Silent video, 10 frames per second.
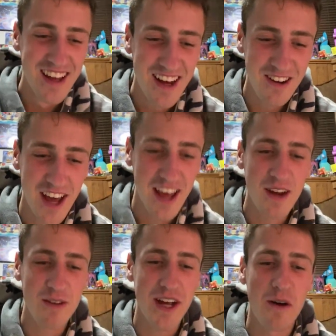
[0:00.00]
Okay,
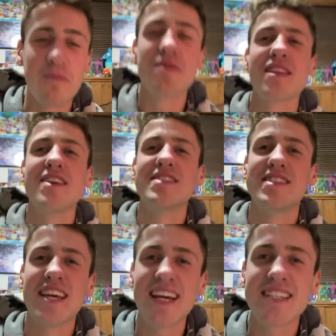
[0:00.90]
here we go.
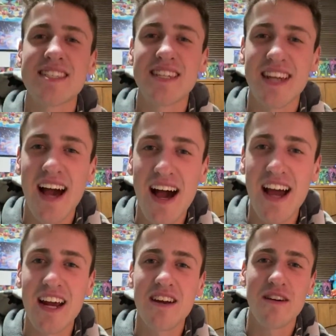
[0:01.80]

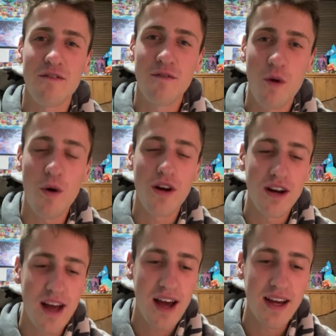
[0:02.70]

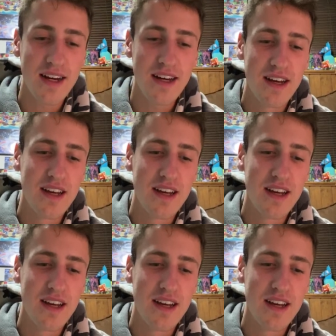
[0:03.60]
6949